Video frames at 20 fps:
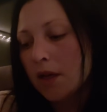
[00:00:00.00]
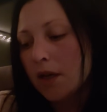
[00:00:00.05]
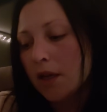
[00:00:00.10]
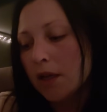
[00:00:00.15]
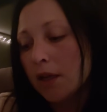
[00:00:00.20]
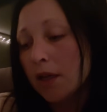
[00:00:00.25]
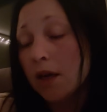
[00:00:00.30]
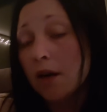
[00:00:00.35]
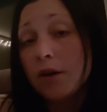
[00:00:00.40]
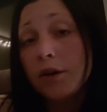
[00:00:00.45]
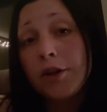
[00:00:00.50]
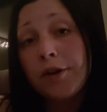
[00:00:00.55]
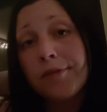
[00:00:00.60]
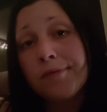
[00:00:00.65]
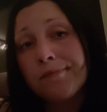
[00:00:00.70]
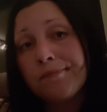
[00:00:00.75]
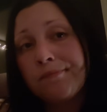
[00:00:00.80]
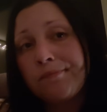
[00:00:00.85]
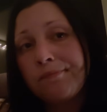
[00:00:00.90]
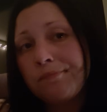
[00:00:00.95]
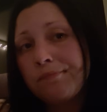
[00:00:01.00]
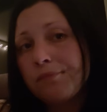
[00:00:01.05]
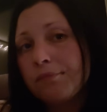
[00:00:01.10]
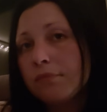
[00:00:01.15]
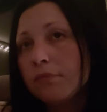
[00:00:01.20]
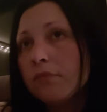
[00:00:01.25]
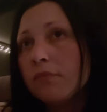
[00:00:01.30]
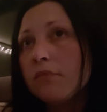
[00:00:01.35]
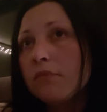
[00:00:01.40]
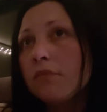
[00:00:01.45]
and then I'll know.
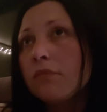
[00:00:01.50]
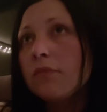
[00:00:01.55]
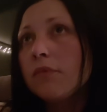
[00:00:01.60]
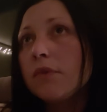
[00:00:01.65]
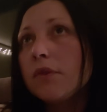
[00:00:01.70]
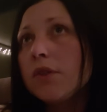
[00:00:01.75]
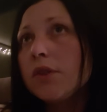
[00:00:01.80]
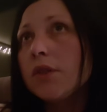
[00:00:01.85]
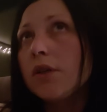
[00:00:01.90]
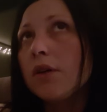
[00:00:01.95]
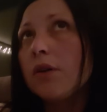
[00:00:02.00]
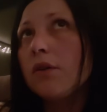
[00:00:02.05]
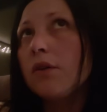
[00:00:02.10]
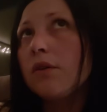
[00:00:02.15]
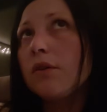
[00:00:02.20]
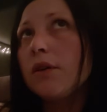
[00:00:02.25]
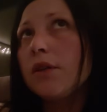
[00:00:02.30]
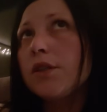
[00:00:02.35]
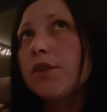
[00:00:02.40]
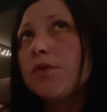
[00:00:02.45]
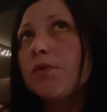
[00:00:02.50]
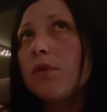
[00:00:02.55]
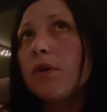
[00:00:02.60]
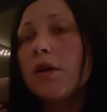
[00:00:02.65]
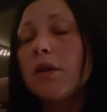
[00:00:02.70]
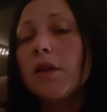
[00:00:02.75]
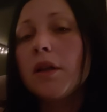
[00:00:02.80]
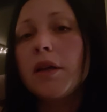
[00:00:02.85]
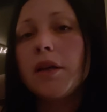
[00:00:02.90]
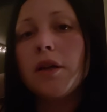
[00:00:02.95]
So I just wanted
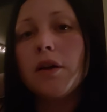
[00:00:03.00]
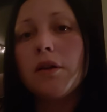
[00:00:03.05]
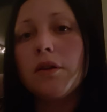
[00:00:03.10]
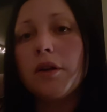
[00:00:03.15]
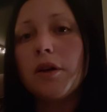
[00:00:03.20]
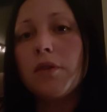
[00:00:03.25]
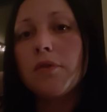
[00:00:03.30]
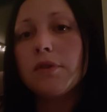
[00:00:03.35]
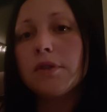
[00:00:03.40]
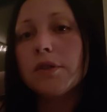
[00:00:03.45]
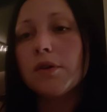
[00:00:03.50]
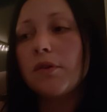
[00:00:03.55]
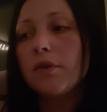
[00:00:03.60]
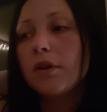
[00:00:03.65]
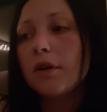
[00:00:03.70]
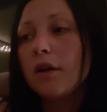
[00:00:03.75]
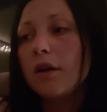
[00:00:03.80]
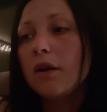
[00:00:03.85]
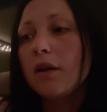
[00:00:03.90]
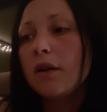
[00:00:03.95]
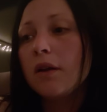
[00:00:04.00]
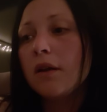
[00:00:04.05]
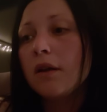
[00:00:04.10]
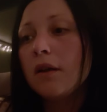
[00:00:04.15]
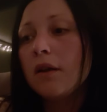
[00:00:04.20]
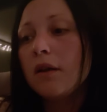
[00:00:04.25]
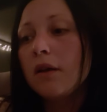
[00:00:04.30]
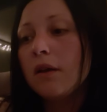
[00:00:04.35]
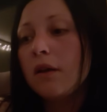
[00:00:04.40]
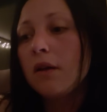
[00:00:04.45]
to let y'all know what's going on.
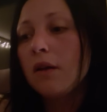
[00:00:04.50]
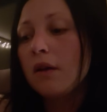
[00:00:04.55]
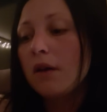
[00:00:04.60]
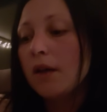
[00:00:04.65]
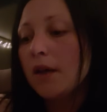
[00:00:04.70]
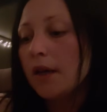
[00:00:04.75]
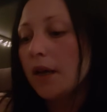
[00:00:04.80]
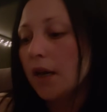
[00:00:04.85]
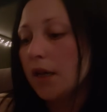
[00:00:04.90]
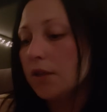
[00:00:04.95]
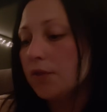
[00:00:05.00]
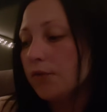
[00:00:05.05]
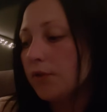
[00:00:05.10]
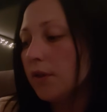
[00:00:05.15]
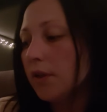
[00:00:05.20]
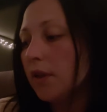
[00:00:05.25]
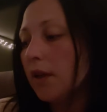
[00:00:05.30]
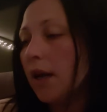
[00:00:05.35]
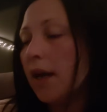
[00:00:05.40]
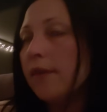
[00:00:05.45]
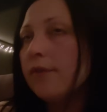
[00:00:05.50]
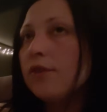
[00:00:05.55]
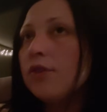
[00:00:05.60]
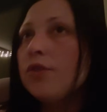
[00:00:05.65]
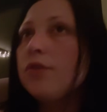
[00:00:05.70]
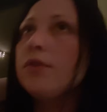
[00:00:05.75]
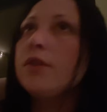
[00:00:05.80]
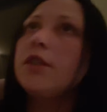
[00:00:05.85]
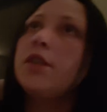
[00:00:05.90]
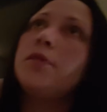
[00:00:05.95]
As for the live
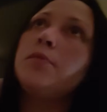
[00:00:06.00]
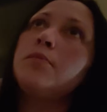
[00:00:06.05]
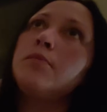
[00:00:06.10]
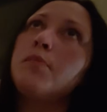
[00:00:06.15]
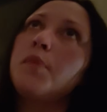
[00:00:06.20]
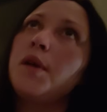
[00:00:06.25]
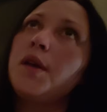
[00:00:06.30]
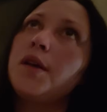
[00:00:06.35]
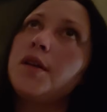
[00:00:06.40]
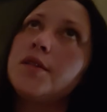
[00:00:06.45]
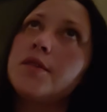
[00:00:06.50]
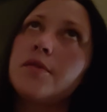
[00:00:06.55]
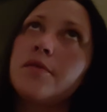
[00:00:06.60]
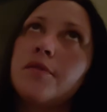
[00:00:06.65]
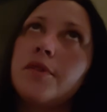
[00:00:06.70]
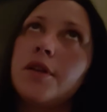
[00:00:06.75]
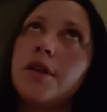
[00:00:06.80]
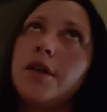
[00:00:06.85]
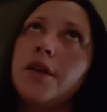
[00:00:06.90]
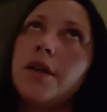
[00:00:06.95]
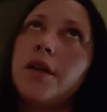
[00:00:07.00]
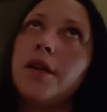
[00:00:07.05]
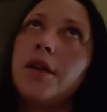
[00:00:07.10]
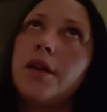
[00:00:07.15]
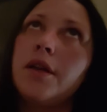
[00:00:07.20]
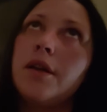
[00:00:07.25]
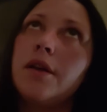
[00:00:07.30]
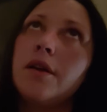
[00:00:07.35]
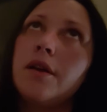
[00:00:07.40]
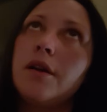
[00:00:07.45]
stream, because of
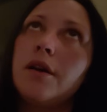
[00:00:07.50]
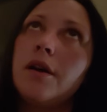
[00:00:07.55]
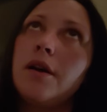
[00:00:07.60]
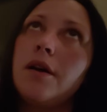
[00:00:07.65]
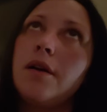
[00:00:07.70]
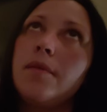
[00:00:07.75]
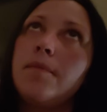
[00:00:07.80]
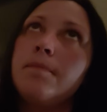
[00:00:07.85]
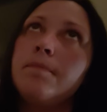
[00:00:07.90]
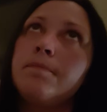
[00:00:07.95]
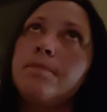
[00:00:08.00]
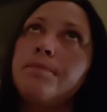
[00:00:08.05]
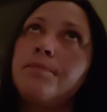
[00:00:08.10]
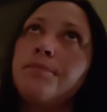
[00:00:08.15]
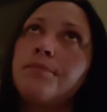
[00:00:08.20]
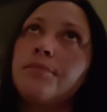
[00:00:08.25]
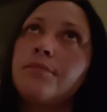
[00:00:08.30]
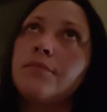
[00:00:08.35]
the, um,